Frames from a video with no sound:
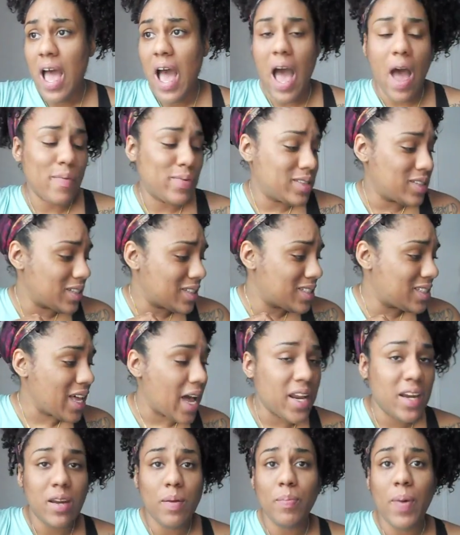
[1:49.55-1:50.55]
I was
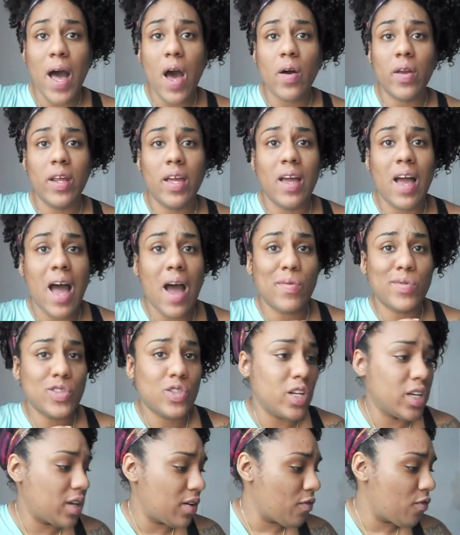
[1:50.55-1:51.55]
excited about it. I
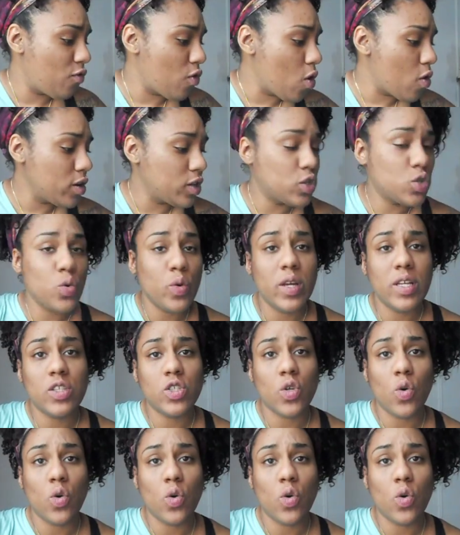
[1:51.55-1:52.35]
was looking forward to it.